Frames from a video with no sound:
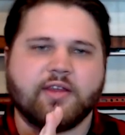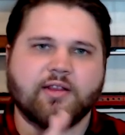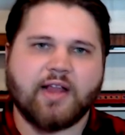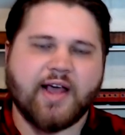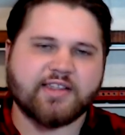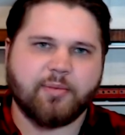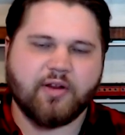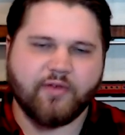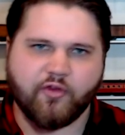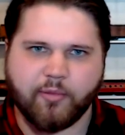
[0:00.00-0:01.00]
the last
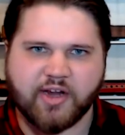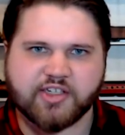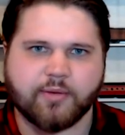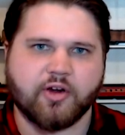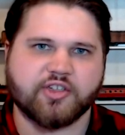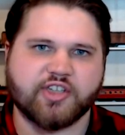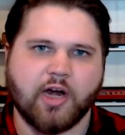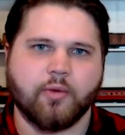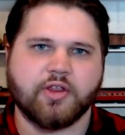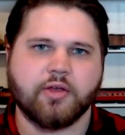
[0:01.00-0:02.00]
bit of information I'm going to
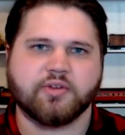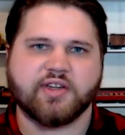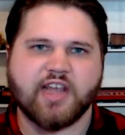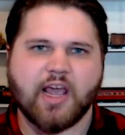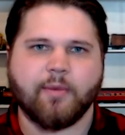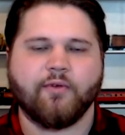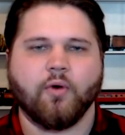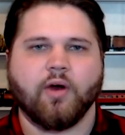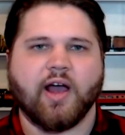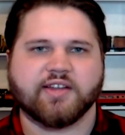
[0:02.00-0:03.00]
share with you today
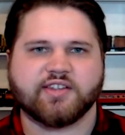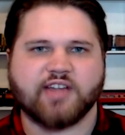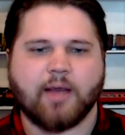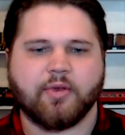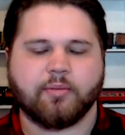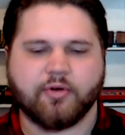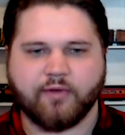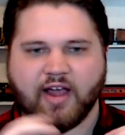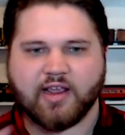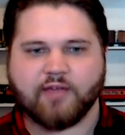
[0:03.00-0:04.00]
before I stop
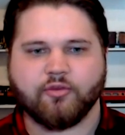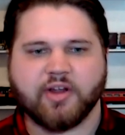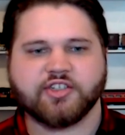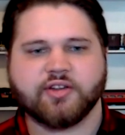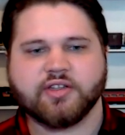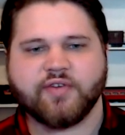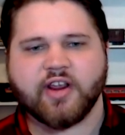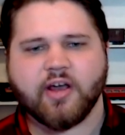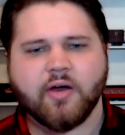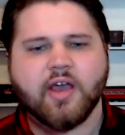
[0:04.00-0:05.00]
providing information in this
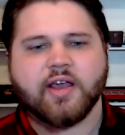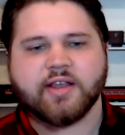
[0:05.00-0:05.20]
video